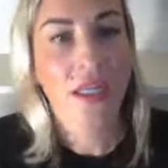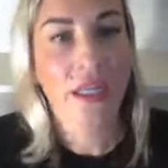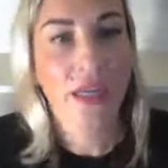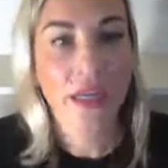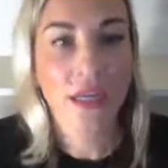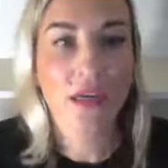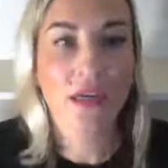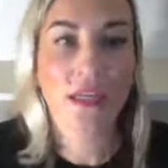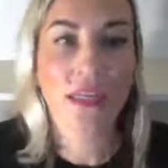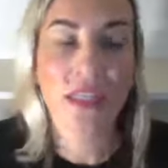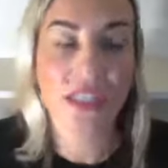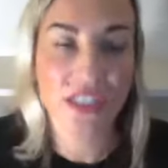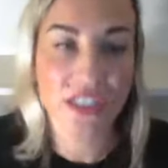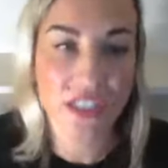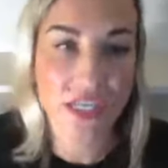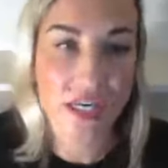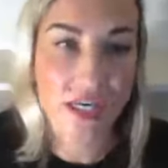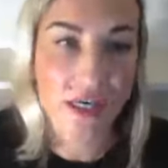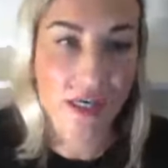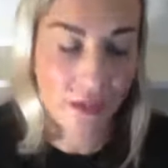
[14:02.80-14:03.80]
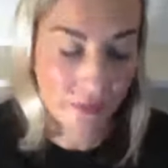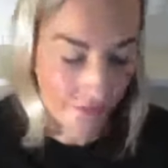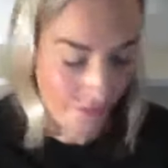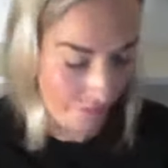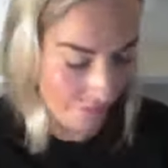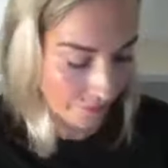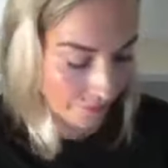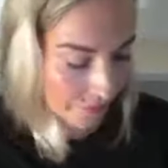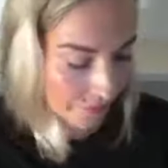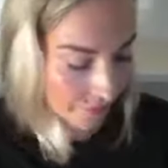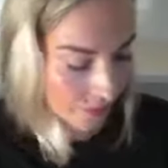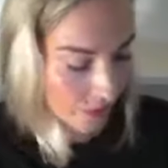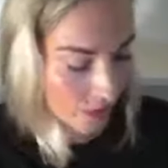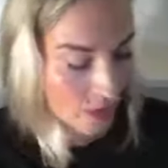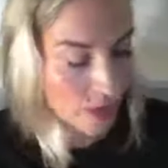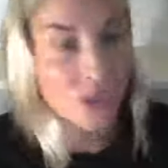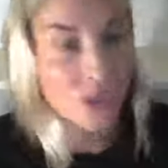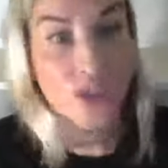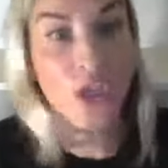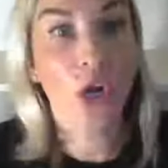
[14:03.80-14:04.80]
legalistic
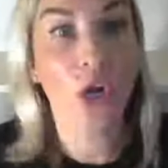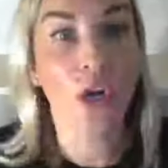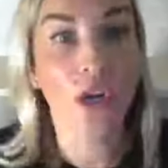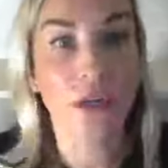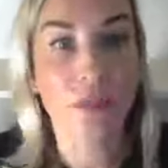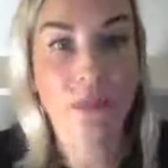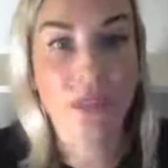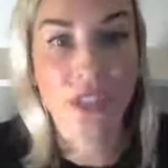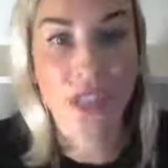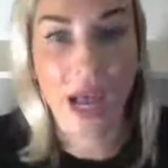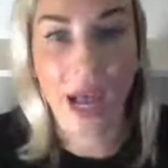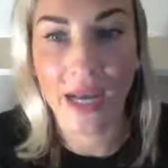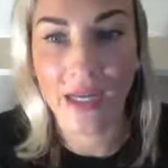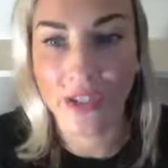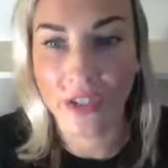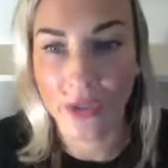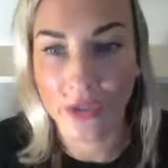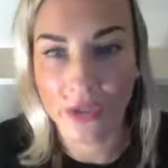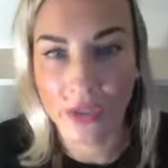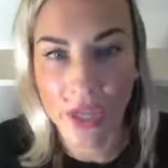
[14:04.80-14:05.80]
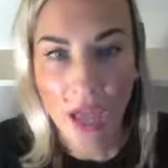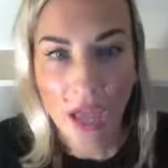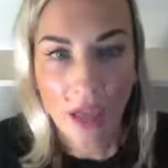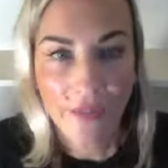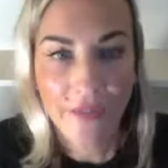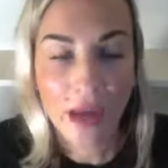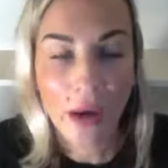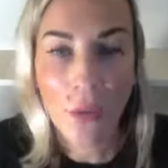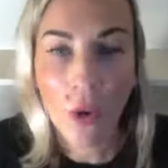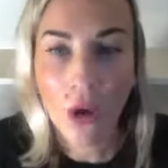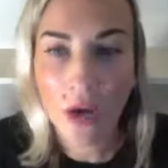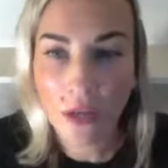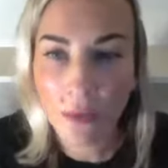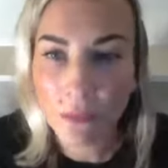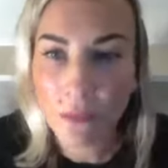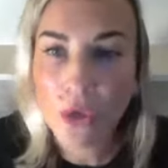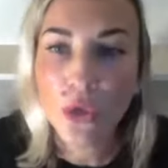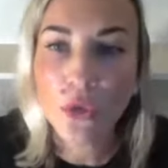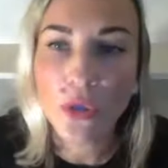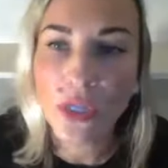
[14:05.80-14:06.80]
circumcisers that want to
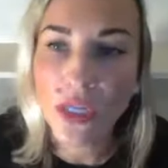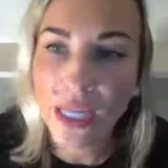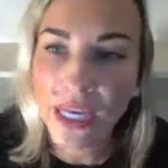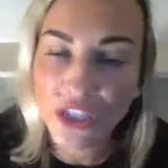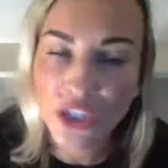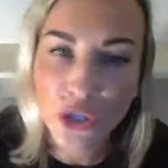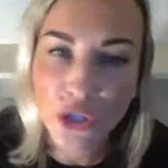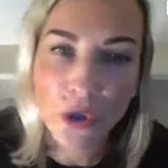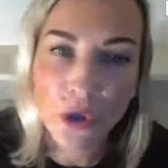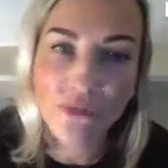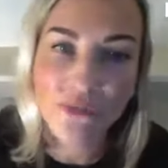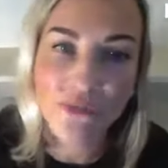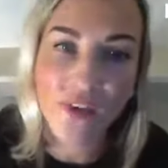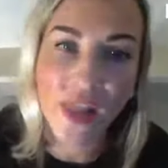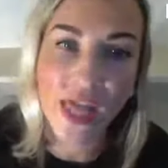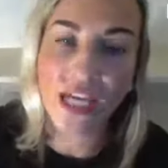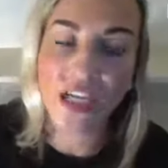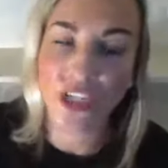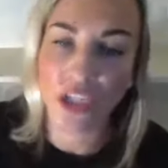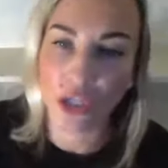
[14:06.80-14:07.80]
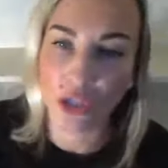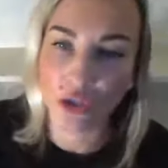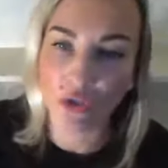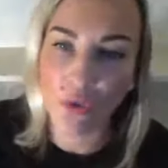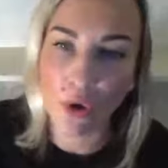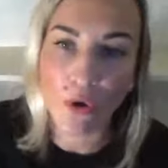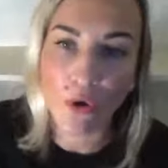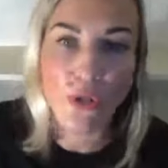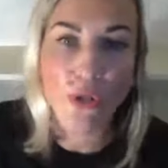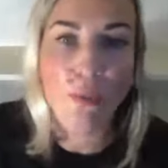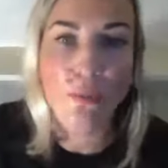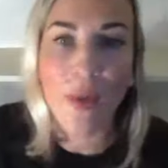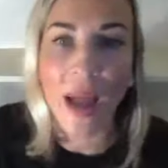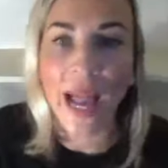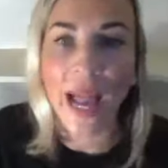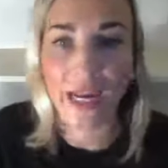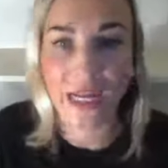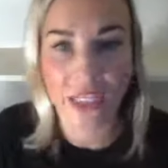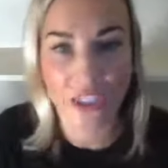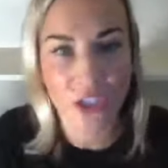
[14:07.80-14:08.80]
mutilate your flesh and throw you
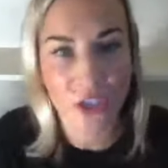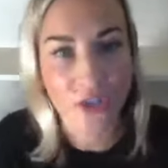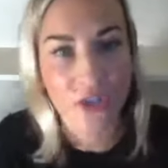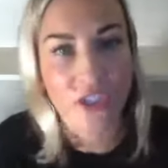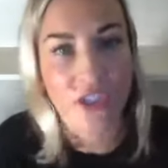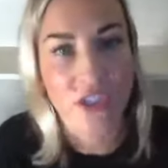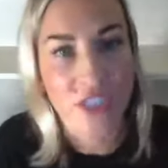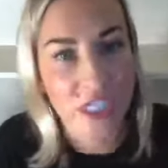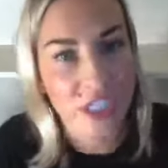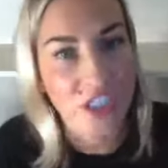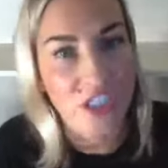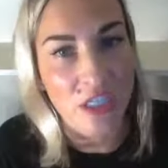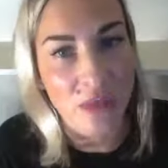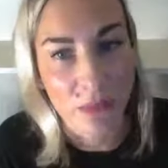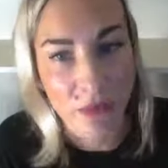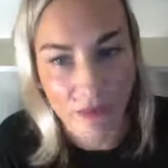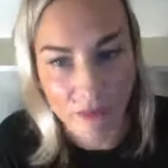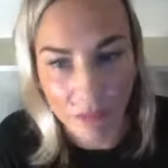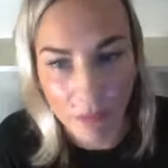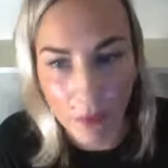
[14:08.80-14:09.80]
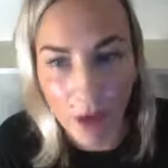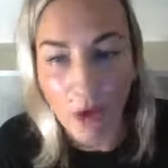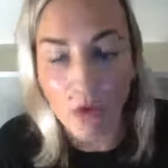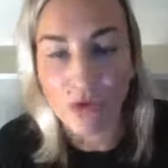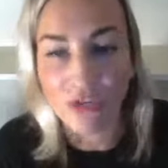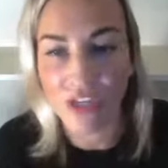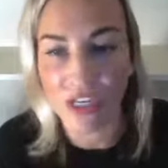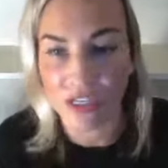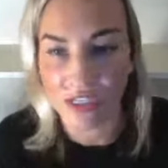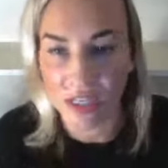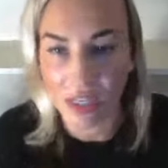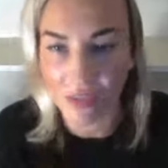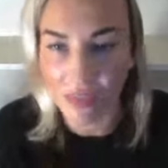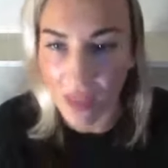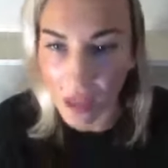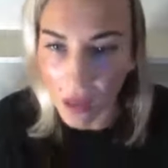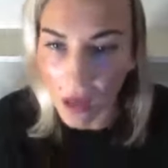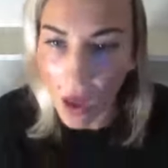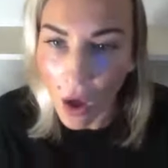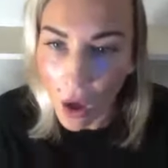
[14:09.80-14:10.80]
back into the system of Moses
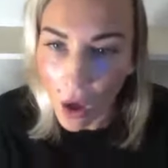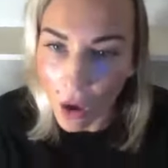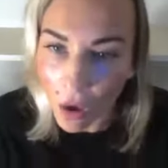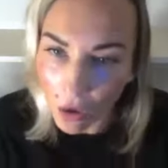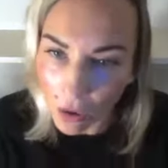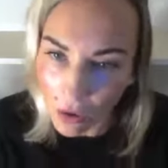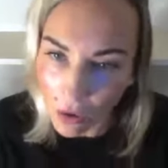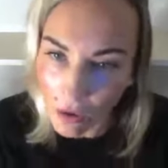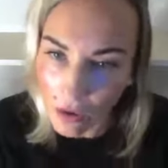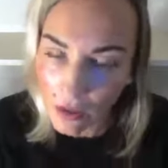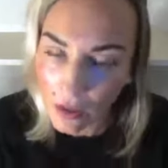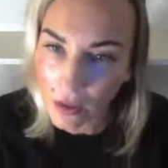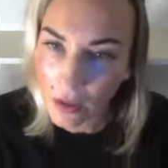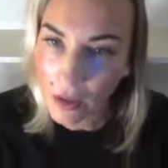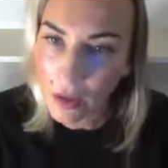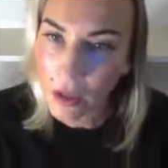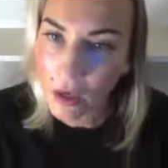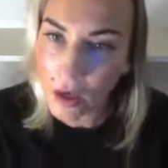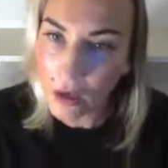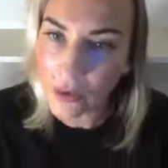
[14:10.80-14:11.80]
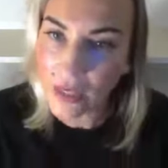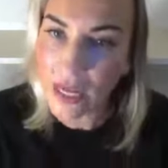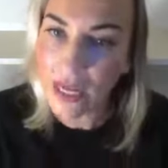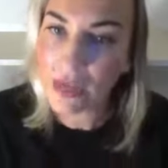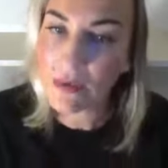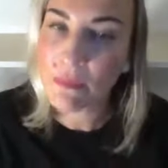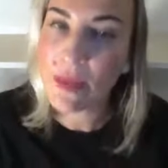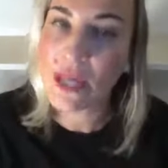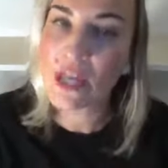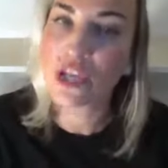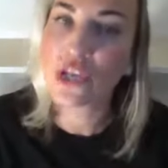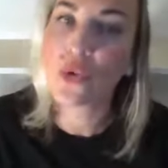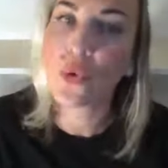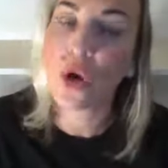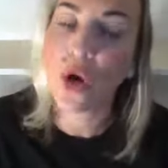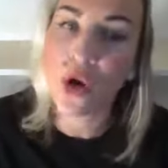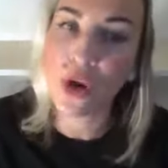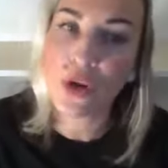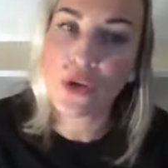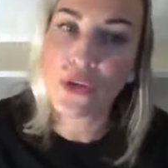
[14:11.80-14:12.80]
and the law, okay, and make
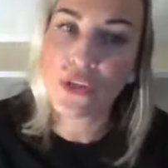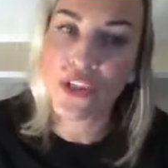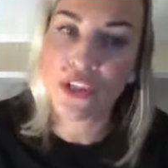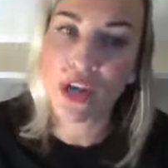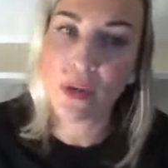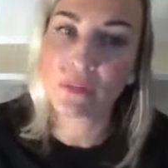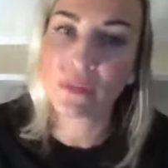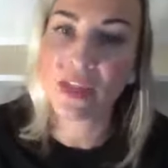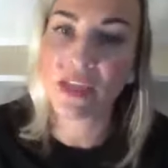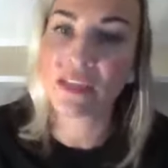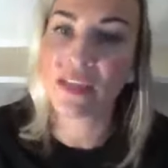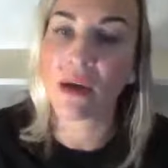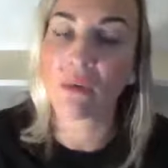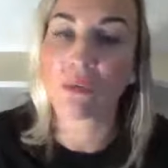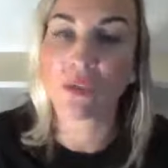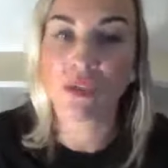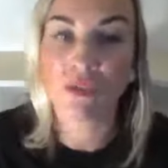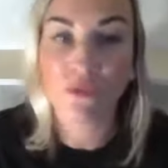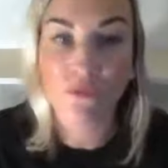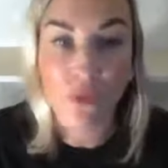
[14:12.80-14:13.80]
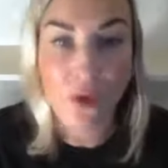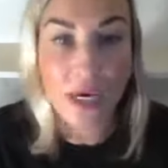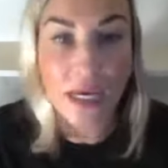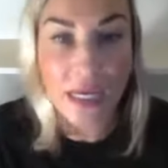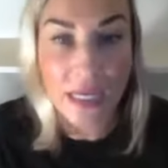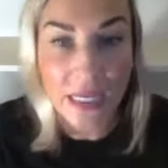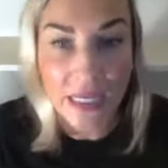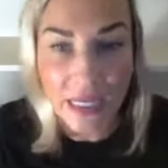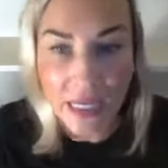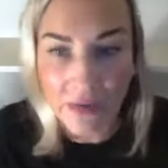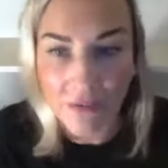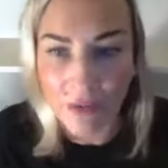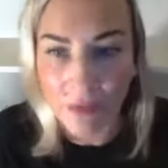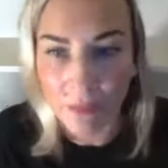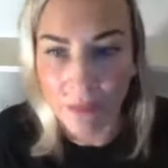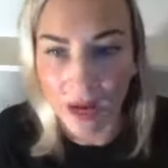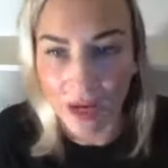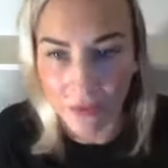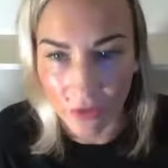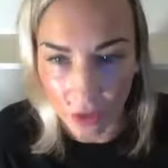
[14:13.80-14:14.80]
you earn something that was freely
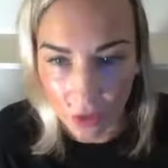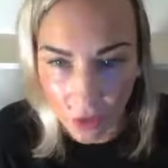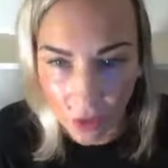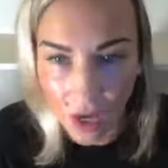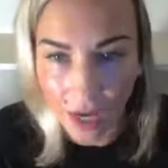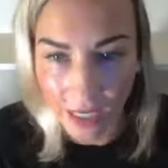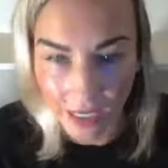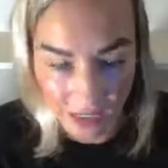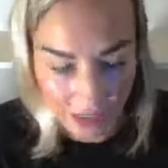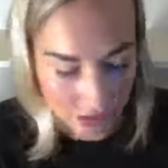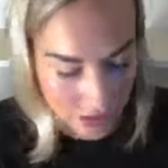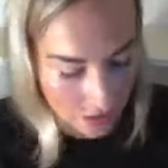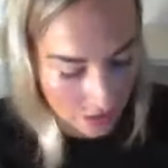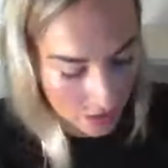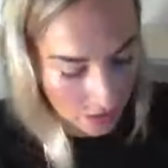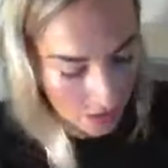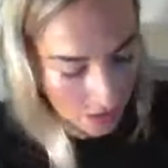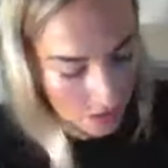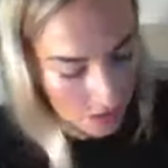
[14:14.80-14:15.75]
given by the Christ.